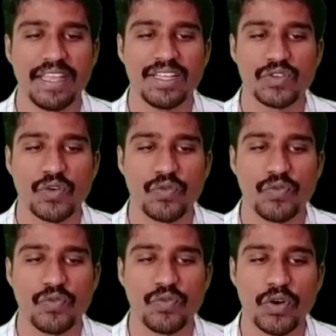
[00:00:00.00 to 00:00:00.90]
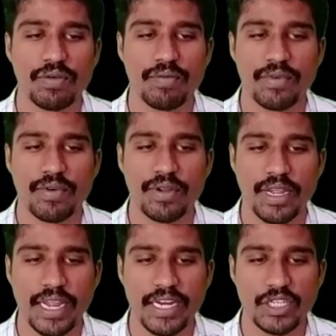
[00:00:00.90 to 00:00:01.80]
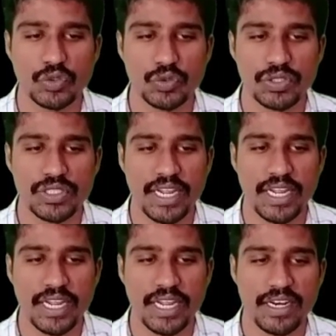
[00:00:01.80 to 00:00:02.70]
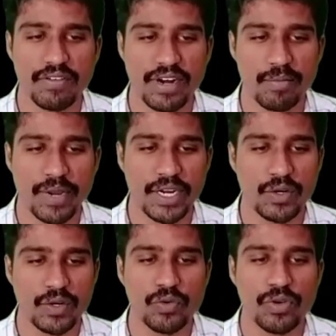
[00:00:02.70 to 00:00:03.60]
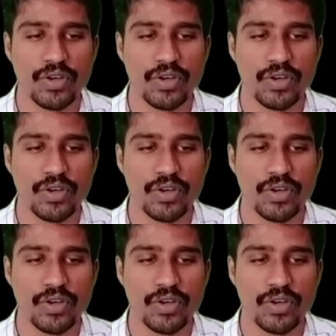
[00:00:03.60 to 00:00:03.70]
So 4 into 3 divided by 2,